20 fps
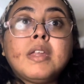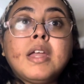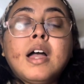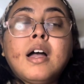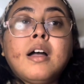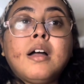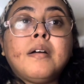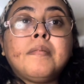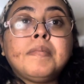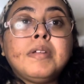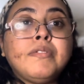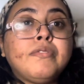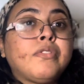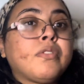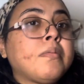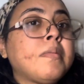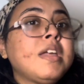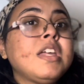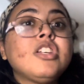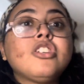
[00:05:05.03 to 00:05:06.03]
um,
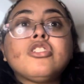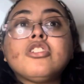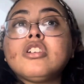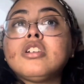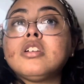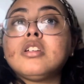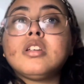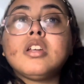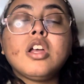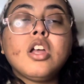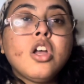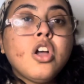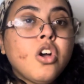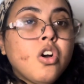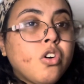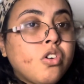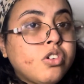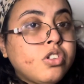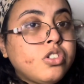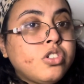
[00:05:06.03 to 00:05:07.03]
information
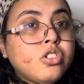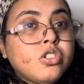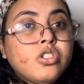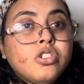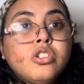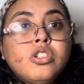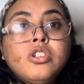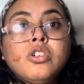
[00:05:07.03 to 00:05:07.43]
or just you